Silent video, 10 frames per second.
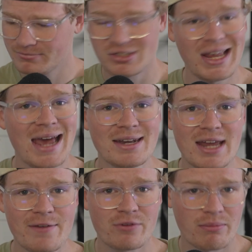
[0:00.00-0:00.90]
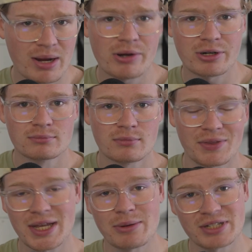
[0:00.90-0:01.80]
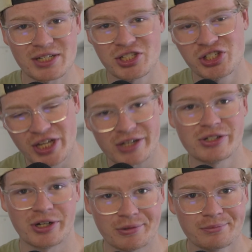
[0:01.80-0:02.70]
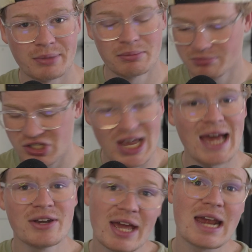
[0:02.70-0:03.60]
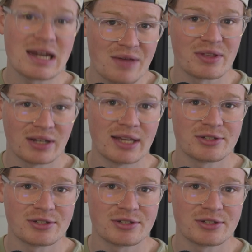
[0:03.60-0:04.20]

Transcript: Sad day for America. I think I was like 6 here, but sad day nonetheless.